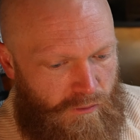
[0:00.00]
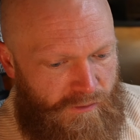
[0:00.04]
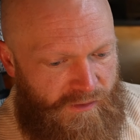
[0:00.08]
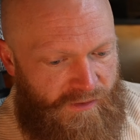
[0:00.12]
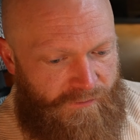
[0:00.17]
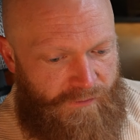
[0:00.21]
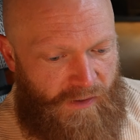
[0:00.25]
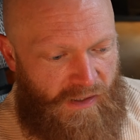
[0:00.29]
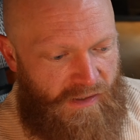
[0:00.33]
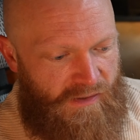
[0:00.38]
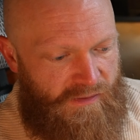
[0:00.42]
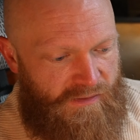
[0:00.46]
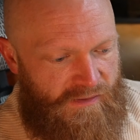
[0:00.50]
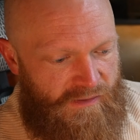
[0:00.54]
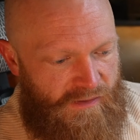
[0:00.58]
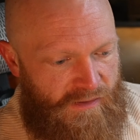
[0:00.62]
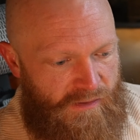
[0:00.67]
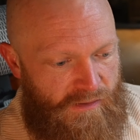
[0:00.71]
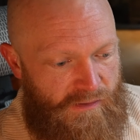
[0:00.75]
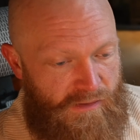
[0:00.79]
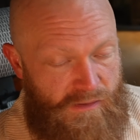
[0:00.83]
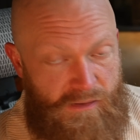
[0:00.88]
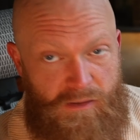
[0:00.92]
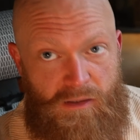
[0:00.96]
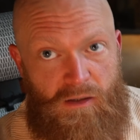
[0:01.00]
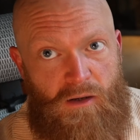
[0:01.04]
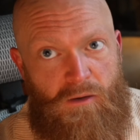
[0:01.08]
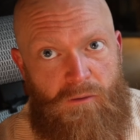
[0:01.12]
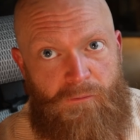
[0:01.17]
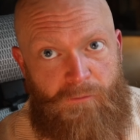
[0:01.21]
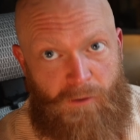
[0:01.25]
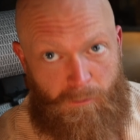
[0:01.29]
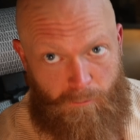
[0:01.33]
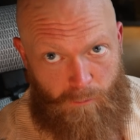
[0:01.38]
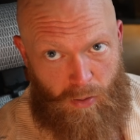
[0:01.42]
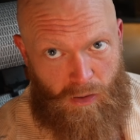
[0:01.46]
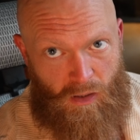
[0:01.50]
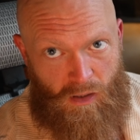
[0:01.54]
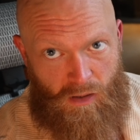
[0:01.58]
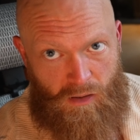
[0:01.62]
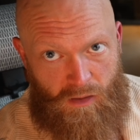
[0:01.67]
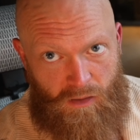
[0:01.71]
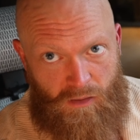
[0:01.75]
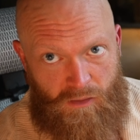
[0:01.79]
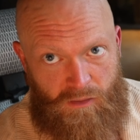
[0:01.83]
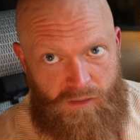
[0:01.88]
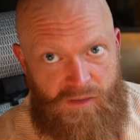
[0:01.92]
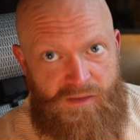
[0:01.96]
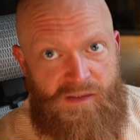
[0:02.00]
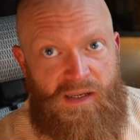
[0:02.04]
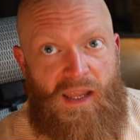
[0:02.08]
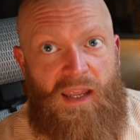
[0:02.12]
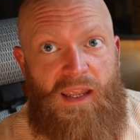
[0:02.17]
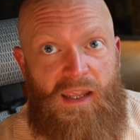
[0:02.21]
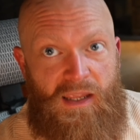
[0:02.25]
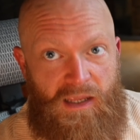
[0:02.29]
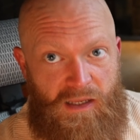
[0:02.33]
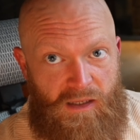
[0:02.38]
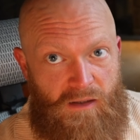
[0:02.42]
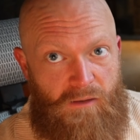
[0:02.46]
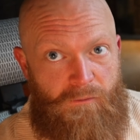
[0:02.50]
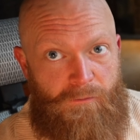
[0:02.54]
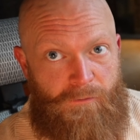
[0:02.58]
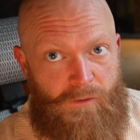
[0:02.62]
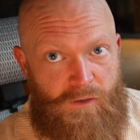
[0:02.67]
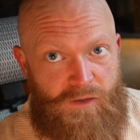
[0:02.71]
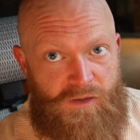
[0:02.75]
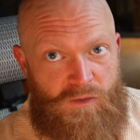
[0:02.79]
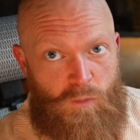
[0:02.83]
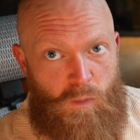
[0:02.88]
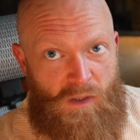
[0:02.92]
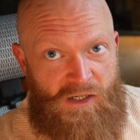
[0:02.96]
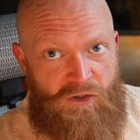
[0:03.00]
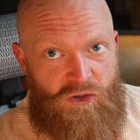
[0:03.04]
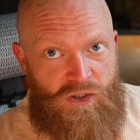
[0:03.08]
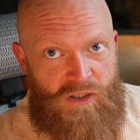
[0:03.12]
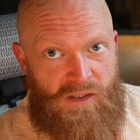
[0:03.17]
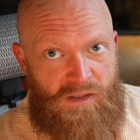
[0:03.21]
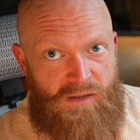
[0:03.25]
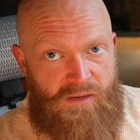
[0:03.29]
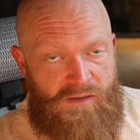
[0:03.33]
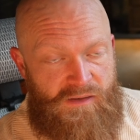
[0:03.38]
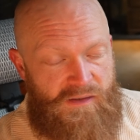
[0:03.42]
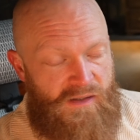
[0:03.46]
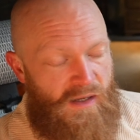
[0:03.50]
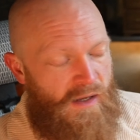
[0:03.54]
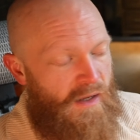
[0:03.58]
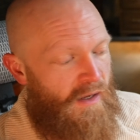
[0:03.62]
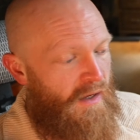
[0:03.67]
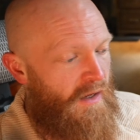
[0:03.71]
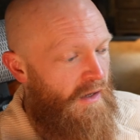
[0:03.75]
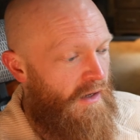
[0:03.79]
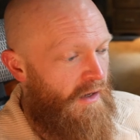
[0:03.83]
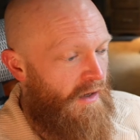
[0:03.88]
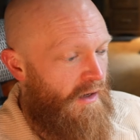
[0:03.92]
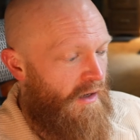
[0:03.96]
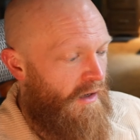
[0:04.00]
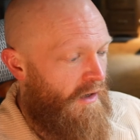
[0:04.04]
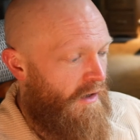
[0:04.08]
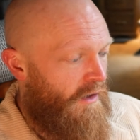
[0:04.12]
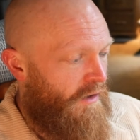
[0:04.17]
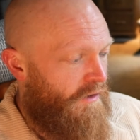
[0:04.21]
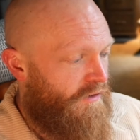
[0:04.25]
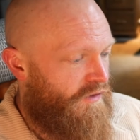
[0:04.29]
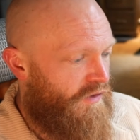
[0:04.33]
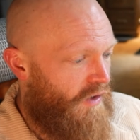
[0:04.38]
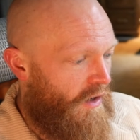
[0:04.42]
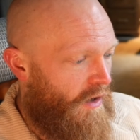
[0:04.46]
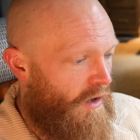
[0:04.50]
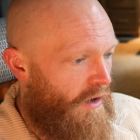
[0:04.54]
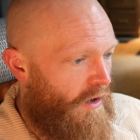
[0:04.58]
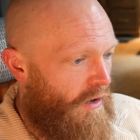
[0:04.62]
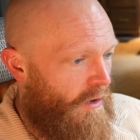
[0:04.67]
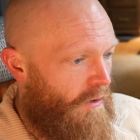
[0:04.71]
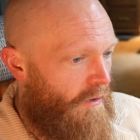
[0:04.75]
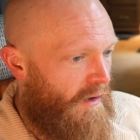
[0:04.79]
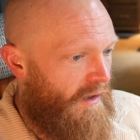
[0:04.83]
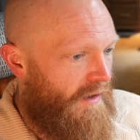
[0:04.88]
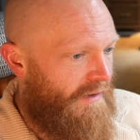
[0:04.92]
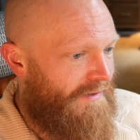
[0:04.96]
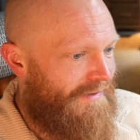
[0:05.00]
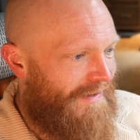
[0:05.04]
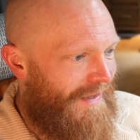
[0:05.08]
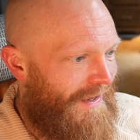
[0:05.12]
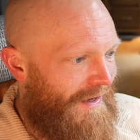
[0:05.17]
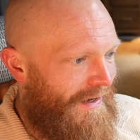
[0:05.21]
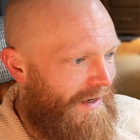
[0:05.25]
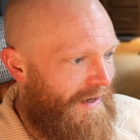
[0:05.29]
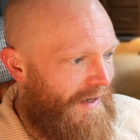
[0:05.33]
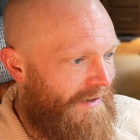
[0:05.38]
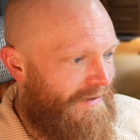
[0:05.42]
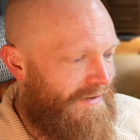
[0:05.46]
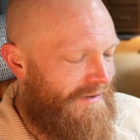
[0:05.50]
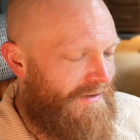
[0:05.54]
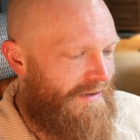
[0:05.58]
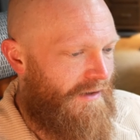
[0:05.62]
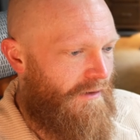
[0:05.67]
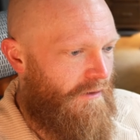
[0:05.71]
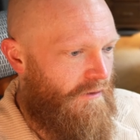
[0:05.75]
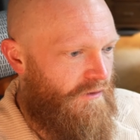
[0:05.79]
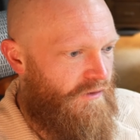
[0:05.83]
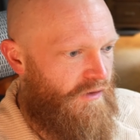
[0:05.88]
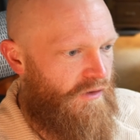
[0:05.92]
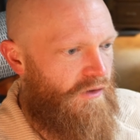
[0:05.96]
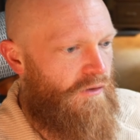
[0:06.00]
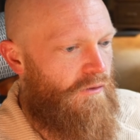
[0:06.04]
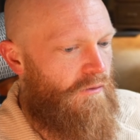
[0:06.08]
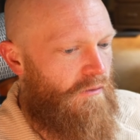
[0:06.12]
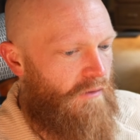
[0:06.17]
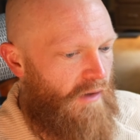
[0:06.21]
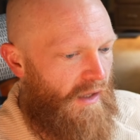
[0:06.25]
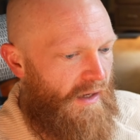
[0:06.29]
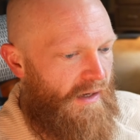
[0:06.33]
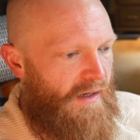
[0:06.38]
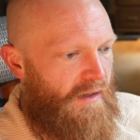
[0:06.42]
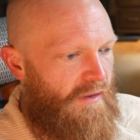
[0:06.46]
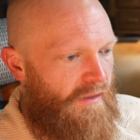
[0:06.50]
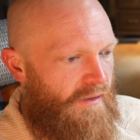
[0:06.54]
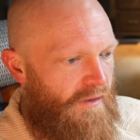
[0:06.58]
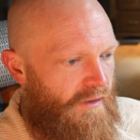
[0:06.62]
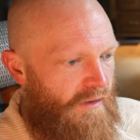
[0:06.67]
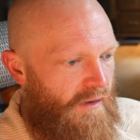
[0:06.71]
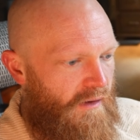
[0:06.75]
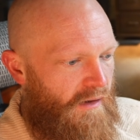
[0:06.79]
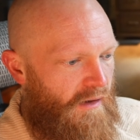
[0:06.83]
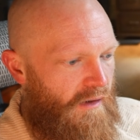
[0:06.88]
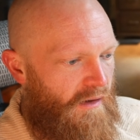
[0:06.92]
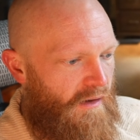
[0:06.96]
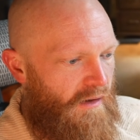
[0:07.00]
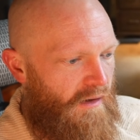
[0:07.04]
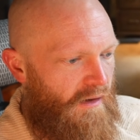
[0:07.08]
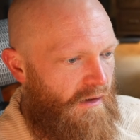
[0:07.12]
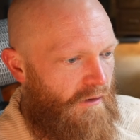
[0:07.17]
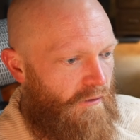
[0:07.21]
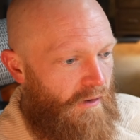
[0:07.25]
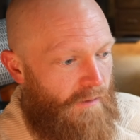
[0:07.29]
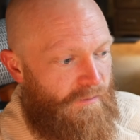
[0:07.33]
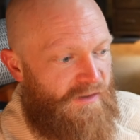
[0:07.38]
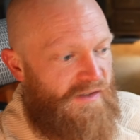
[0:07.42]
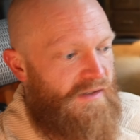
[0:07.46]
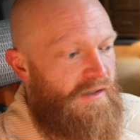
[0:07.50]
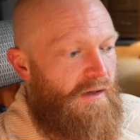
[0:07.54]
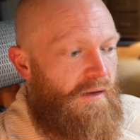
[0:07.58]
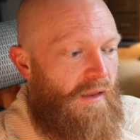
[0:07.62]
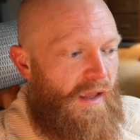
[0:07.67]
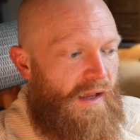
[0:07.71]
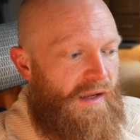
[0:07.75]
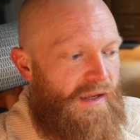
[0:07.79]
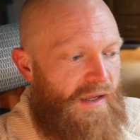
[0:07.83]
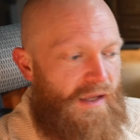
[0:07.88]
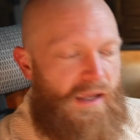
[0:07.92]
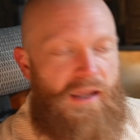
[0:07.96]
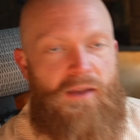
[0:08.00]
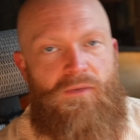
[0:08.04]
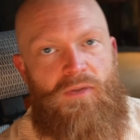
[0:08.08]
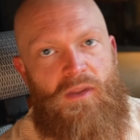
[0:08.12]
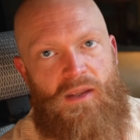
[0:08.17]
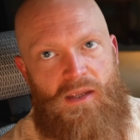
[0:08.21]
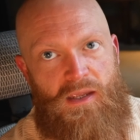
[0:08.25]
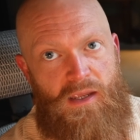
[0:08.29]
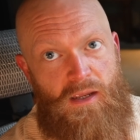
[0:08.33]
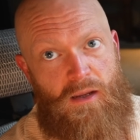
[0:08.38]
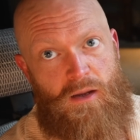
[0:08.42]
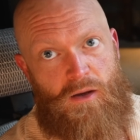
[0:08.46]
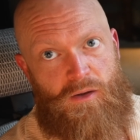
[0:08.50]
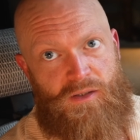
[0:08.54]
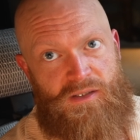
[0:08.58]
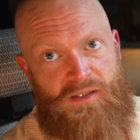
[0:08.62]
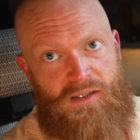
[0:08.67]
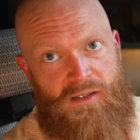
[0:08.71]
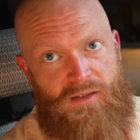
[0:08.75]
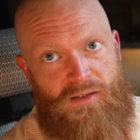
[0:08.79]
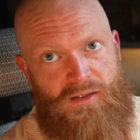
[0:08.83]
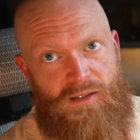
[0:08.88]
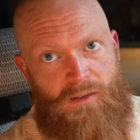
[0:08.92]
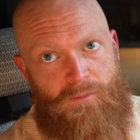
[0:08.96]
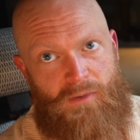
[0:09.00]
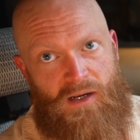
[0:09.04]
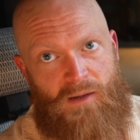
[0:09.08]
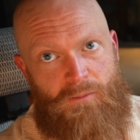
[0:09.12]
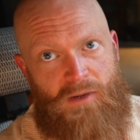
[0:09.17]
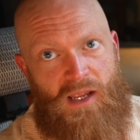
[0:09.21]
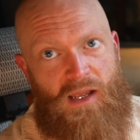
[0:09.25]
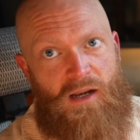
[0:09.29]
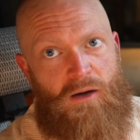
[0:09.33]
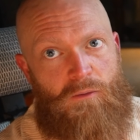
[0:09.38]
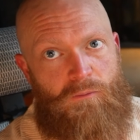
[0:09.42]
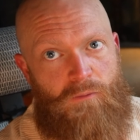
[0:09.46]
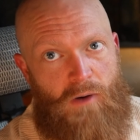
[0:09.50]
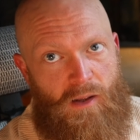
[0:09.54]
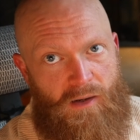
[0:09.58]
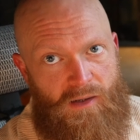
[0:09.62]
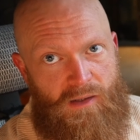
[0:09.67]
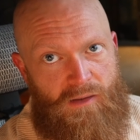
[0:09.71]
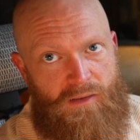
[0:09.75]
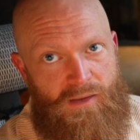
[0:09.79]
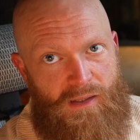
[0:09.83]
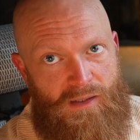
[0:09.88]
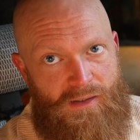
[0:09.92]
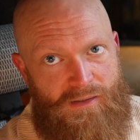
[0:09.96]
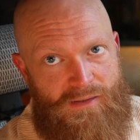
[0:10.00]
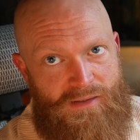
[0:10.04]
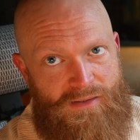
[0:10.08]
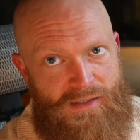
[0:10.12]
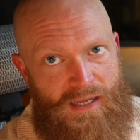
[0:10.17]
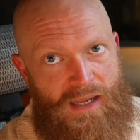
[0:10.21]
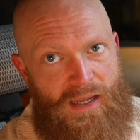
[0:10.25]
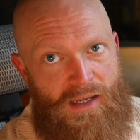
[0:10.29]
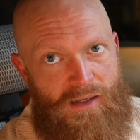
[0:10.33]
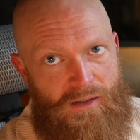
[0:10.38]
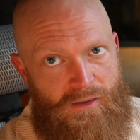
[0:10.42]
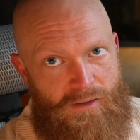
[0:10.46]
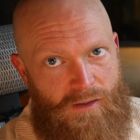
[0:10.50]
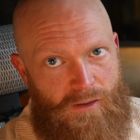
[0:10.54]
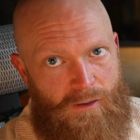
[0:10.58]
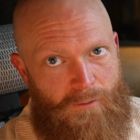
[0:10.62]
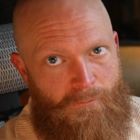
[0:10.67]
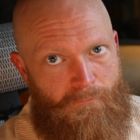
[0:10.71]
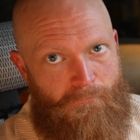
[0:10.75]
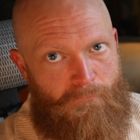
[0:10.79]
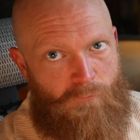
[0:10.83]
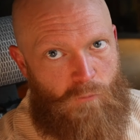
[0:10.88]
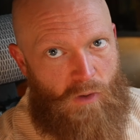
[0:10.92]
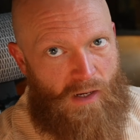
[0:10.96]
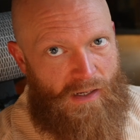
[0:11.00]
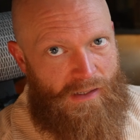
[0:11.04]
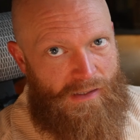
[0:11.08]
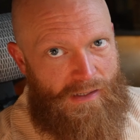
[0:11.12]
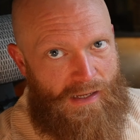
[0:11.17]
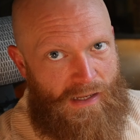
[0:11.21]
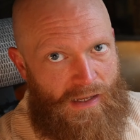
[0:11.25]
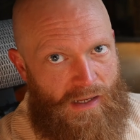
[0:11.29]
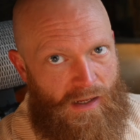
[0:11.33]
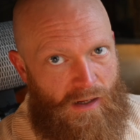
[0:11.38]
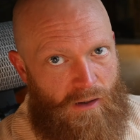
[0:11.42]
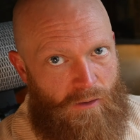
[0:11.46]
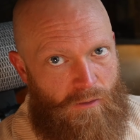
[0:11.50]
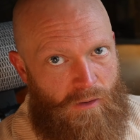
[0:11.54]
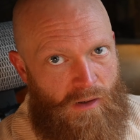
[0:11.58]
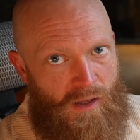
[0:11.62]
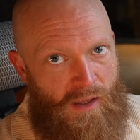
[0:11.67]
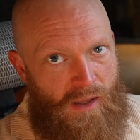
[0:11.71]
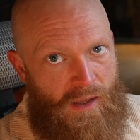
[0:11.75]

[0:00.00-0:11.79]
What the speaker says: devices, you know, for plugs and for switches. So it's like I still do like I'm still like in the ecosystem, and I'm kind of running things tandem right now.